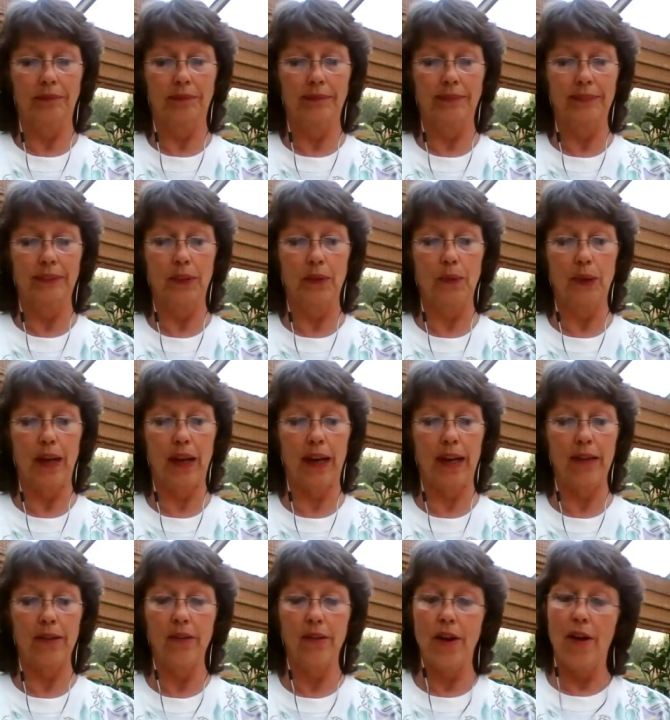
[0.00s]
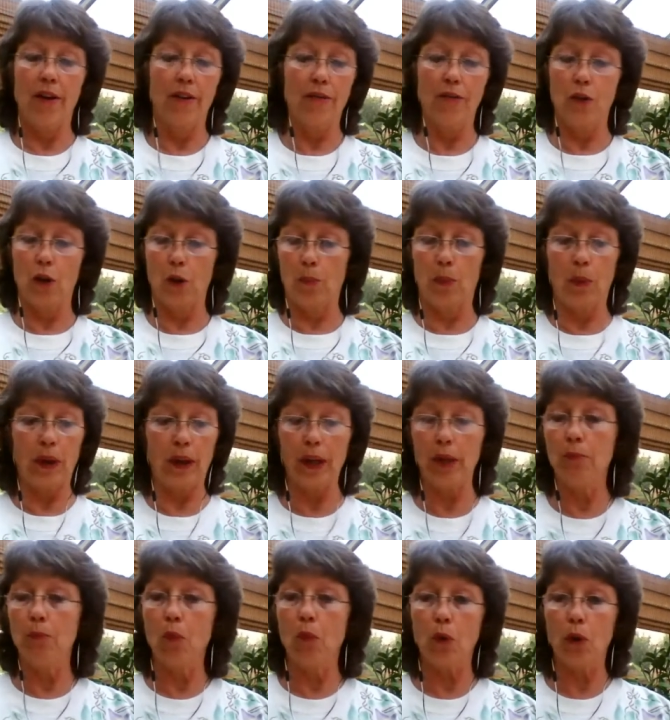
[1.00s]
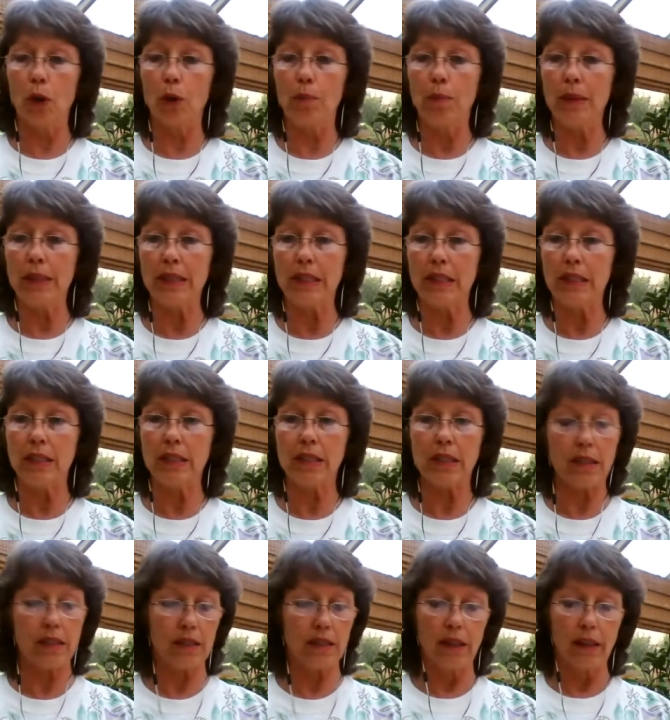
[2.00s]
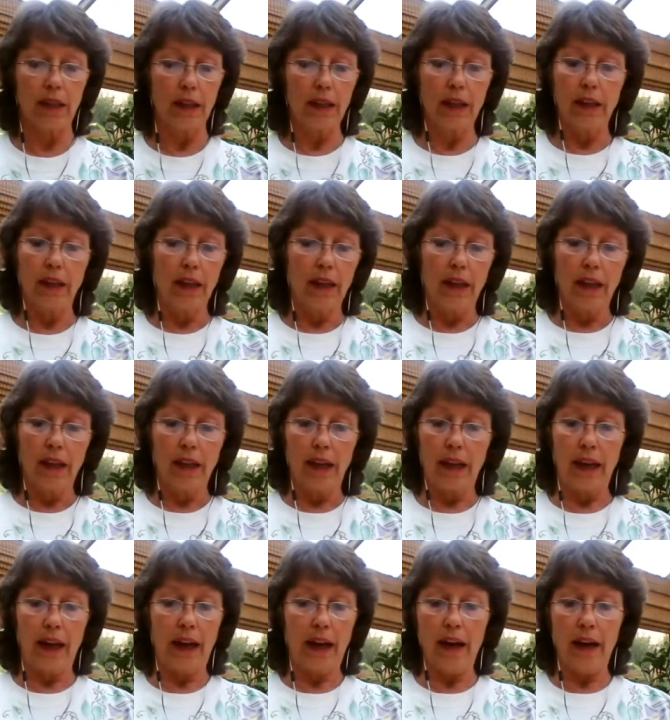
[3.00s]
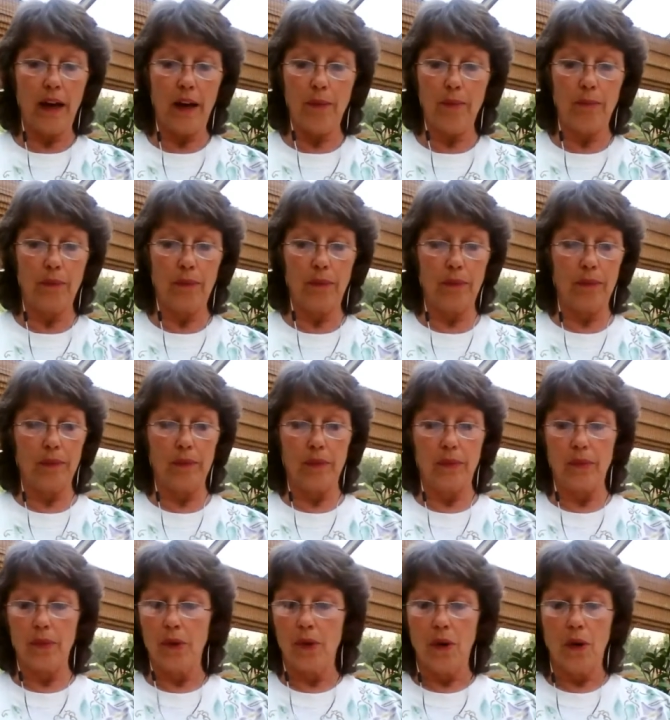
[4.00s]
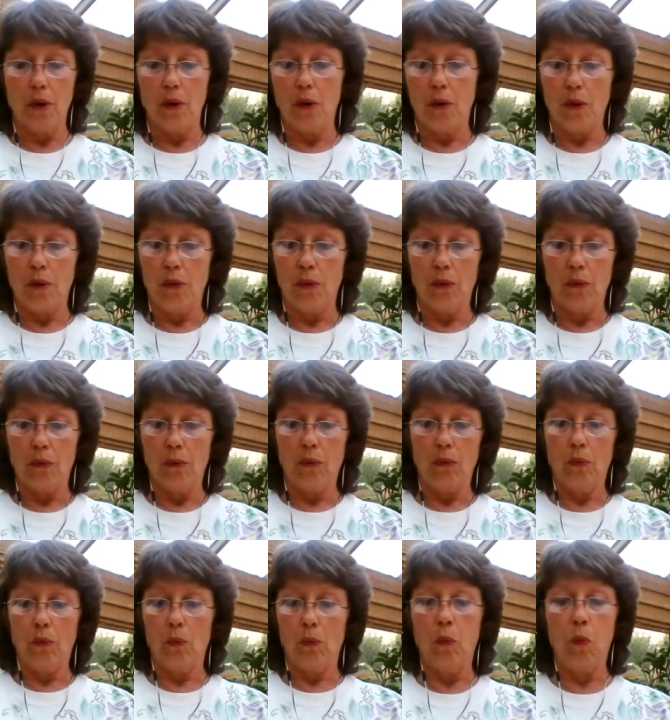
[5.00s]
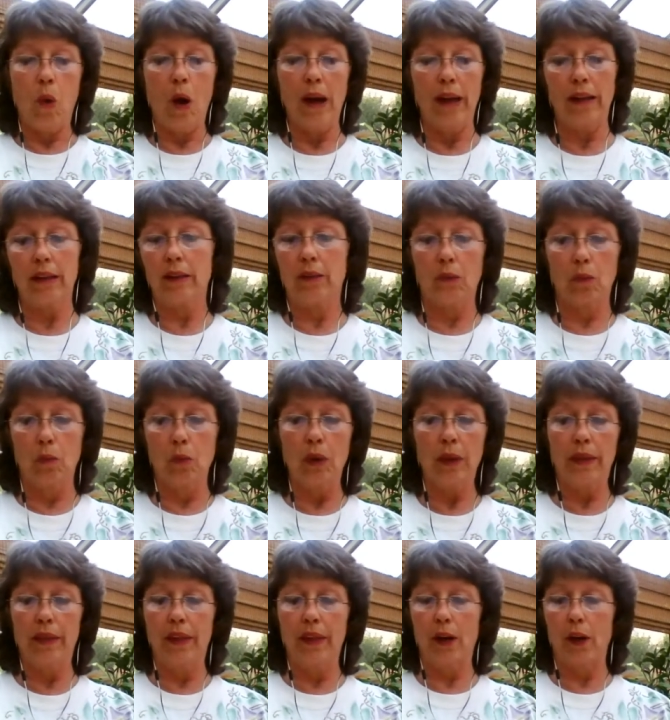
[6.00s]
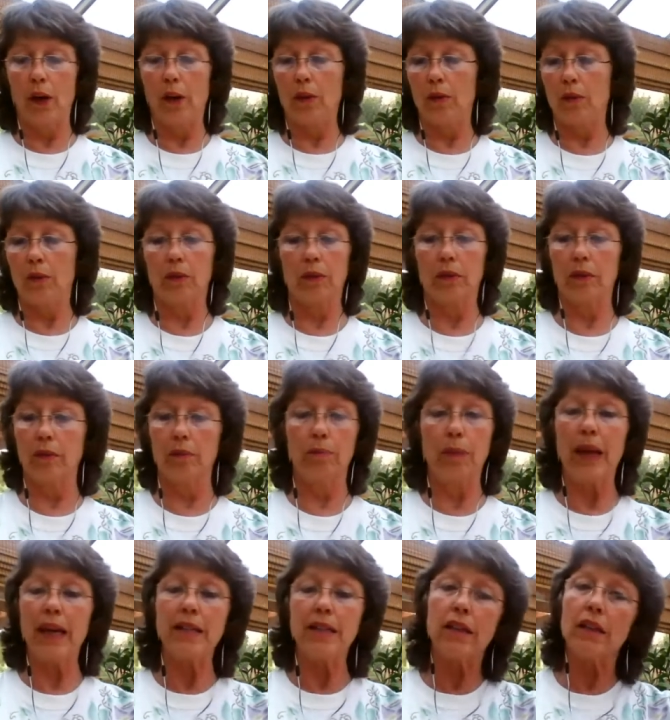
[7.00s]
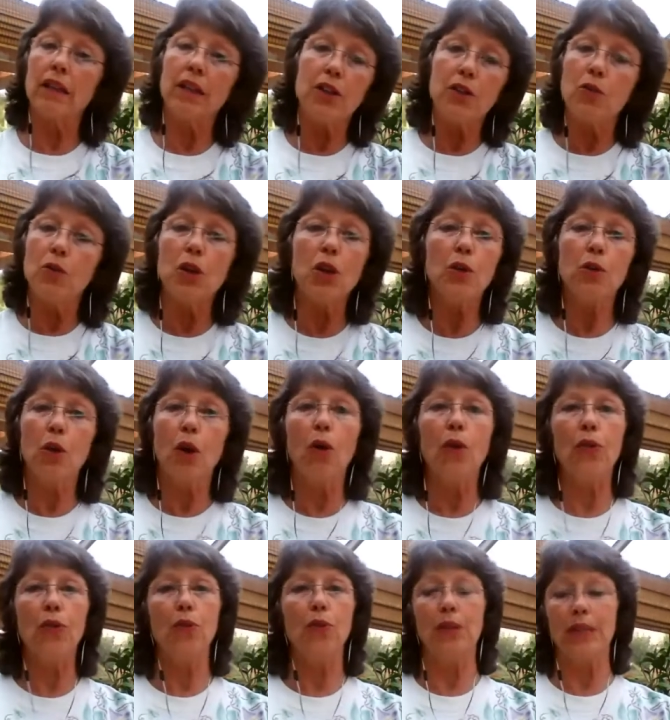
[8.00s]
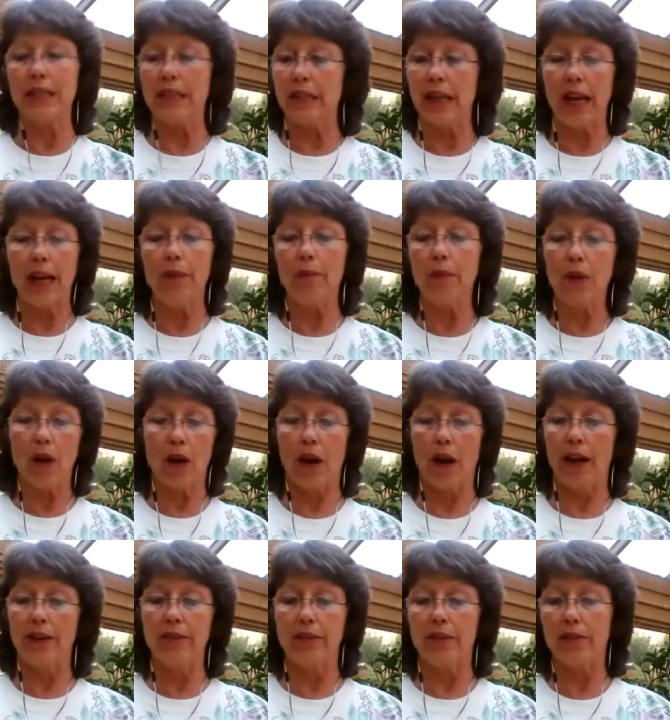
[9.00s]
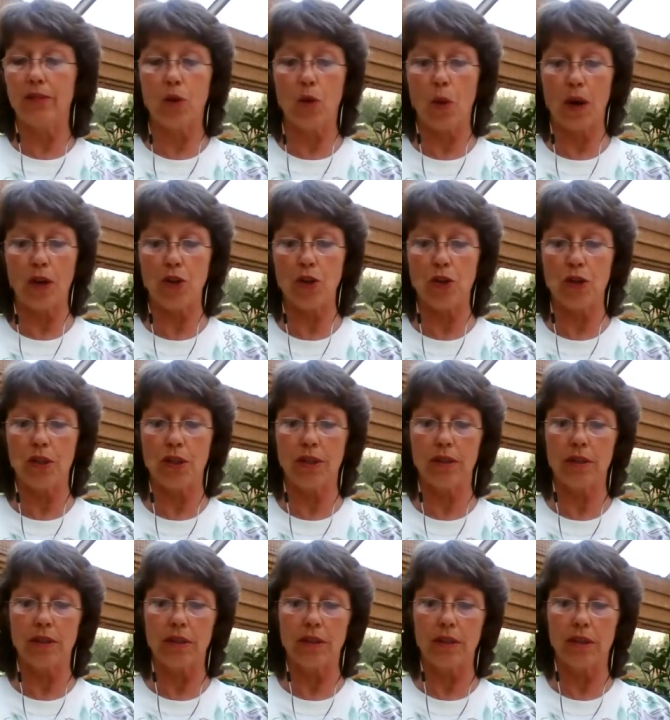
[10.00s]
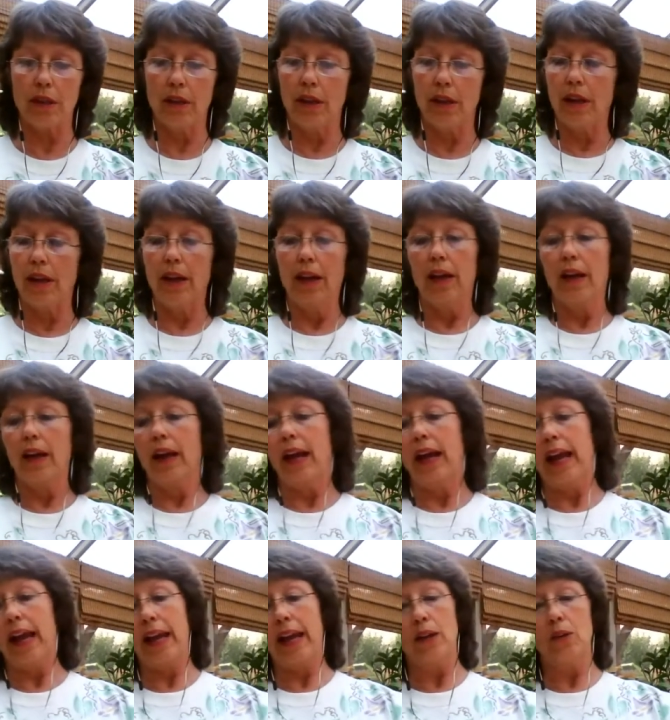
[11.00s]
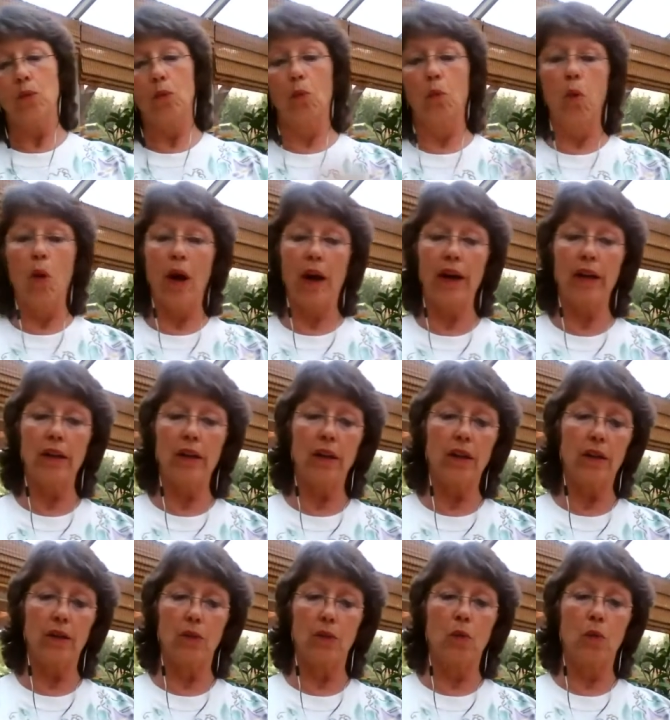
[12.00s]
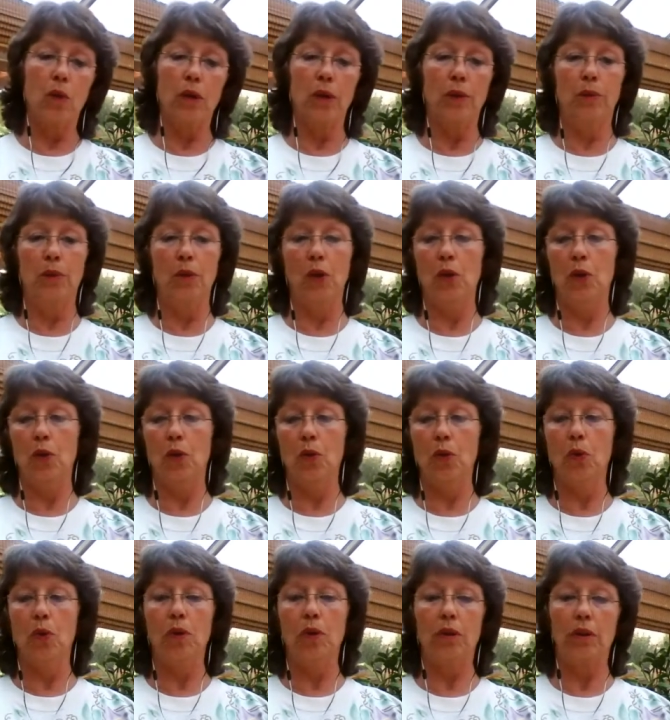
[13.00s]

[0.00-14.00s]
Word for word: okay, for a brick and mortar business, um, what would their basically you would go through the same kinds of questions and what would you